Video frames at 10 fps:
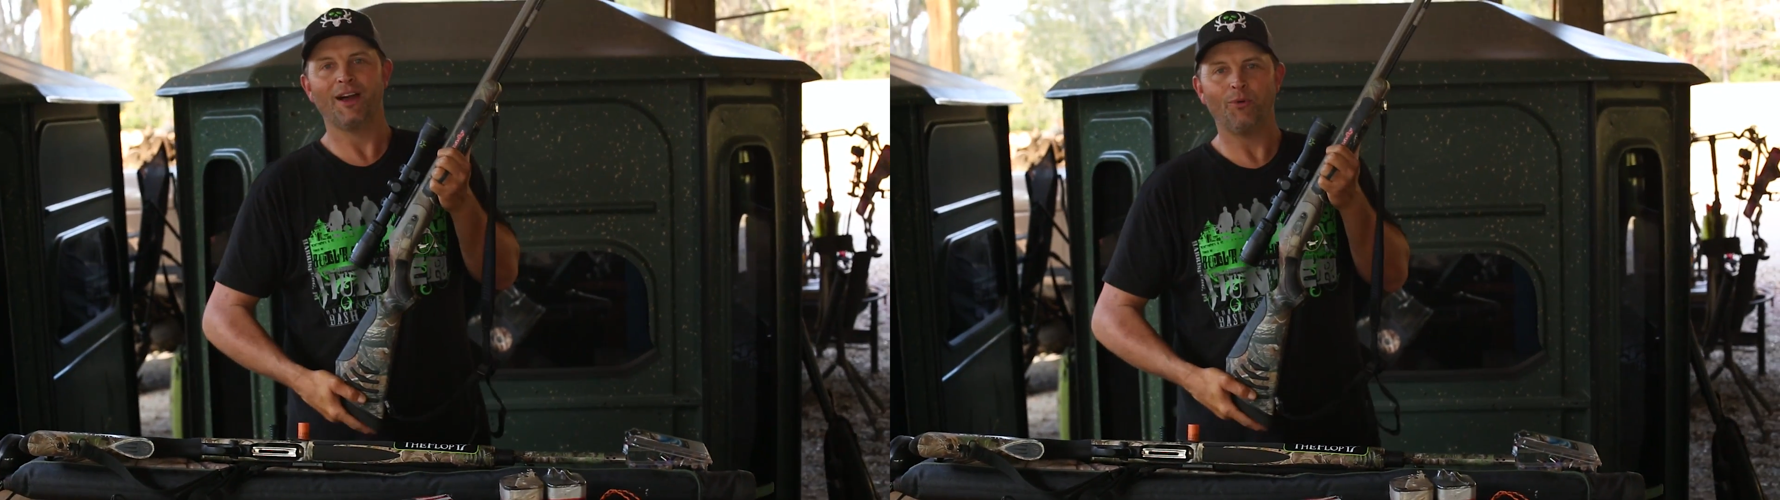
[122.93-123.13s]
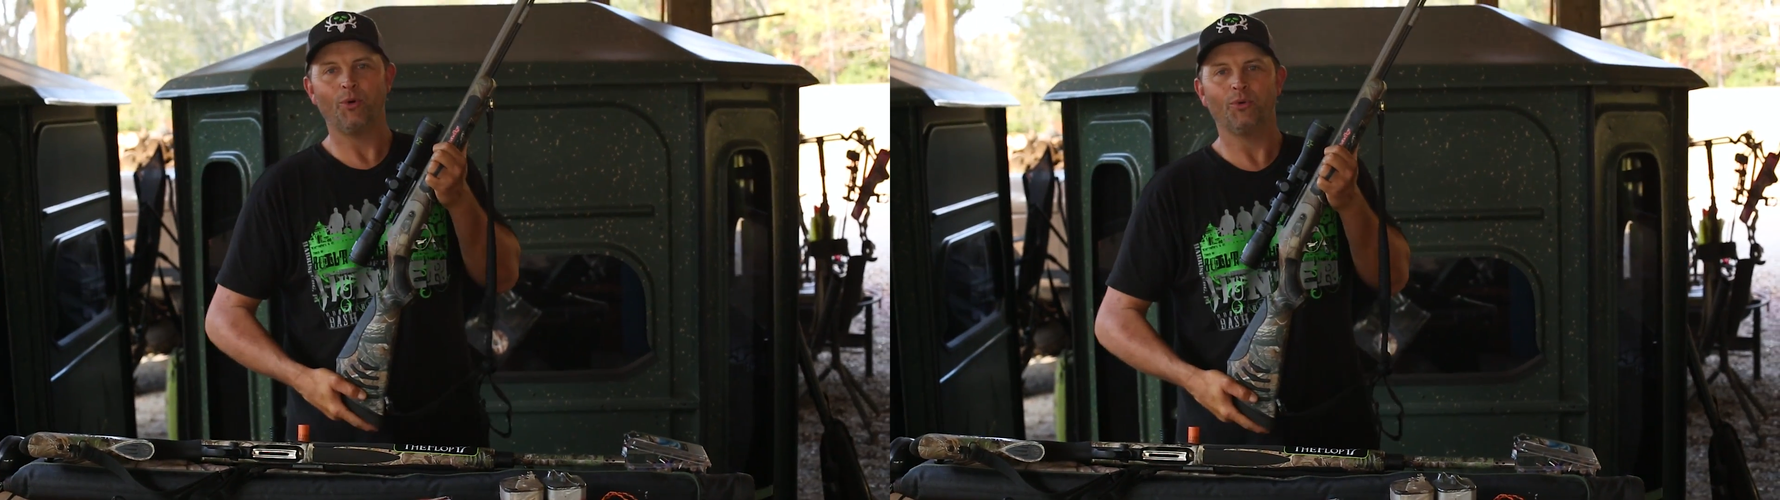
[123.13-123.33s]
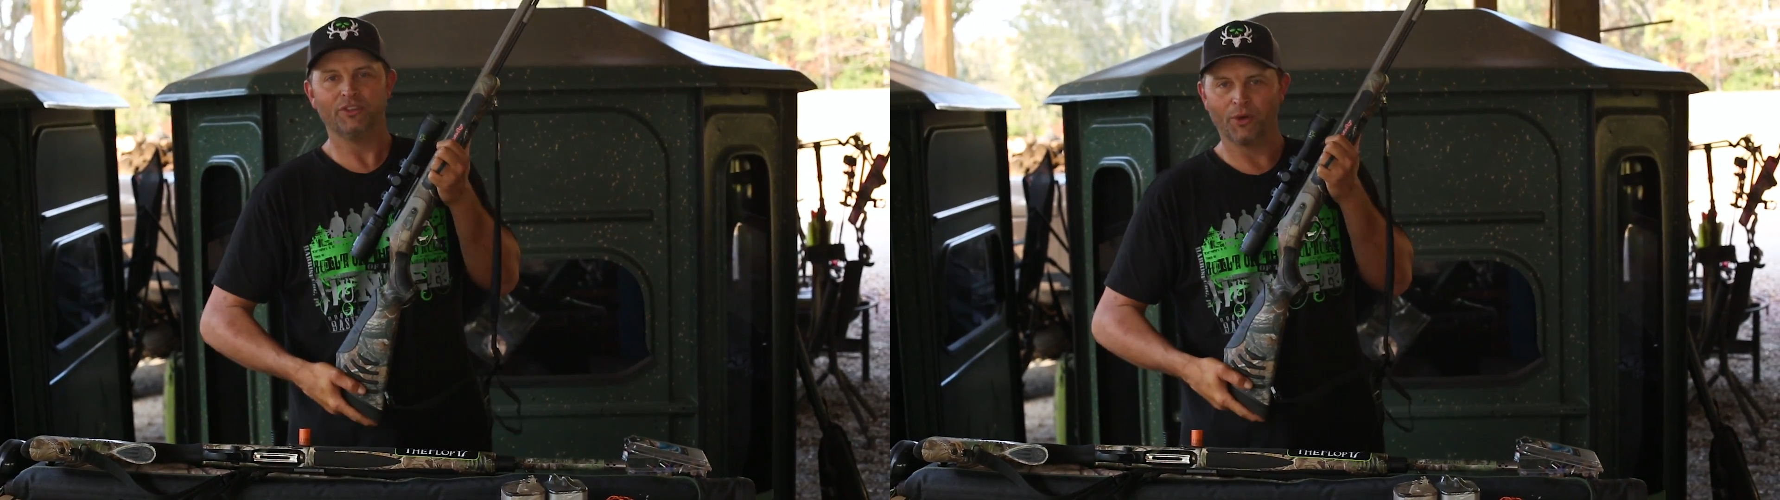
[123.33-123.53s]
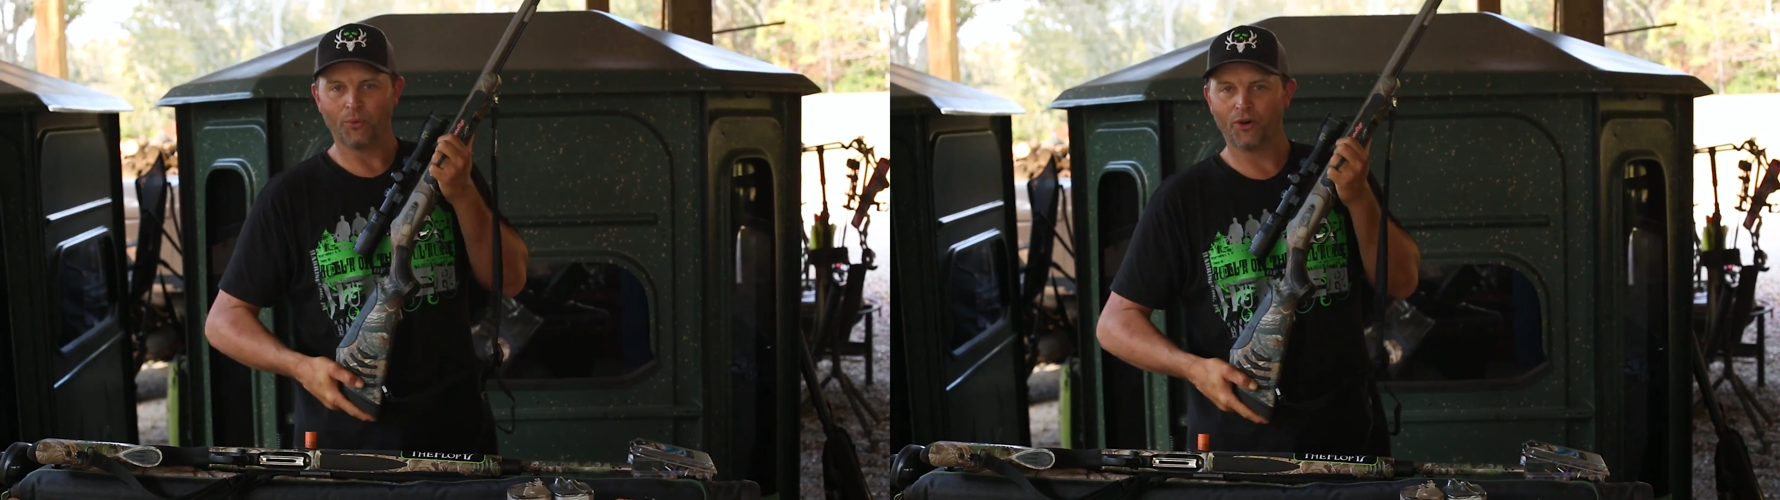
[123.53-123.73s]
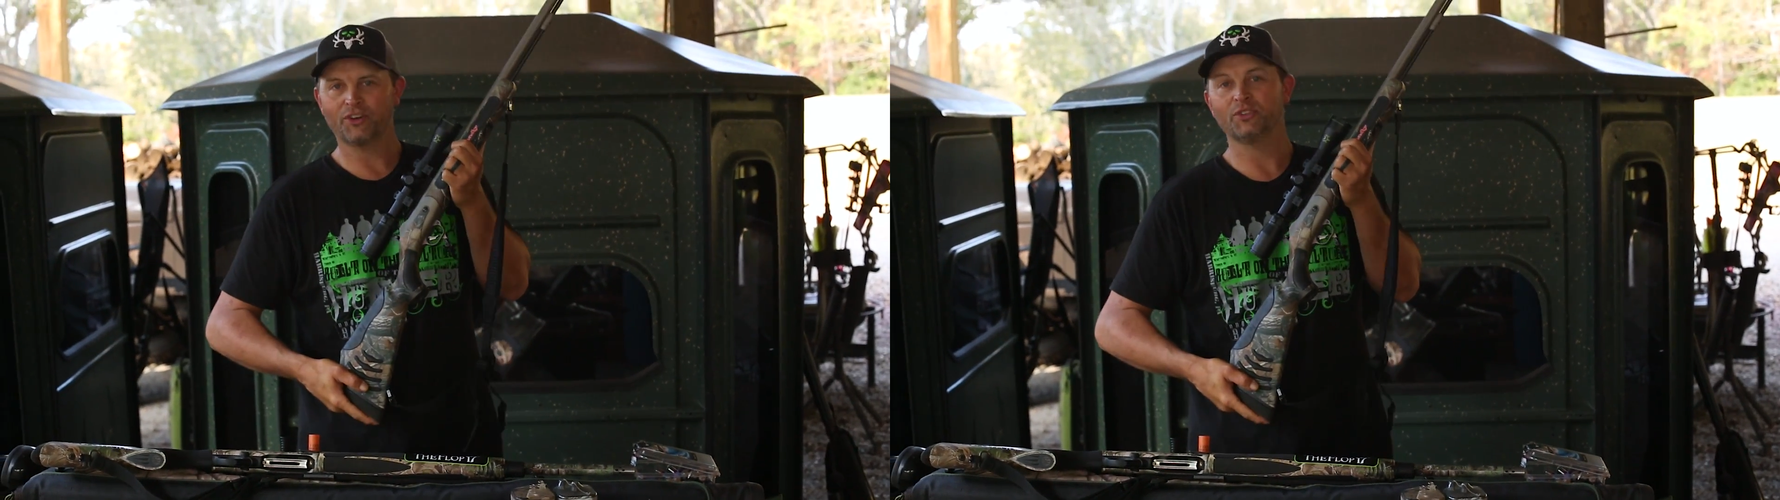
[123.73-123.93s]
I want one that
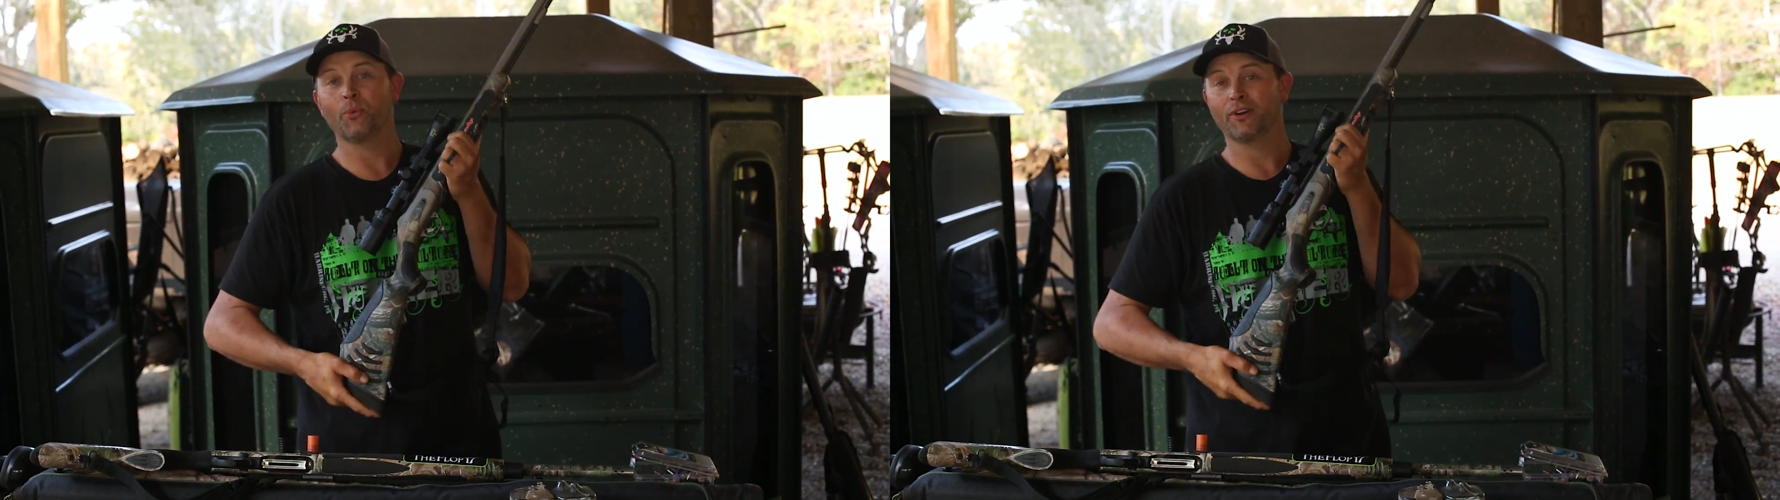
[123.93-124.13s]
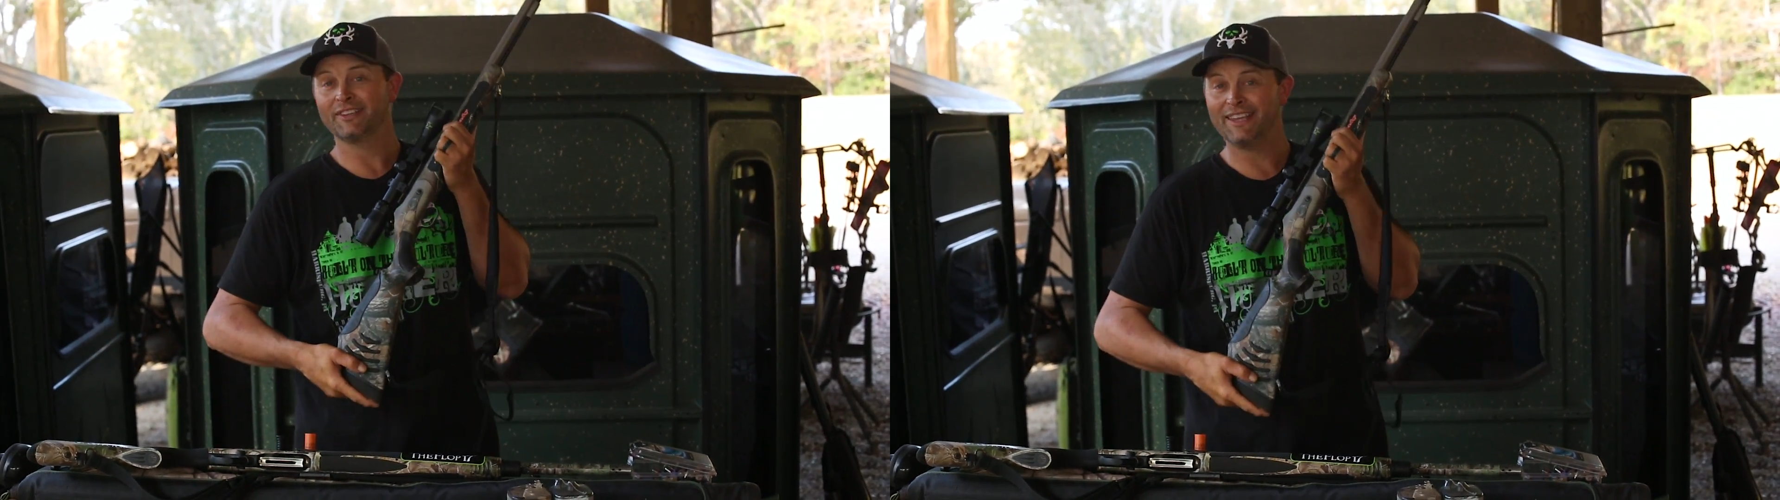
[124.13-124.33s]
works and works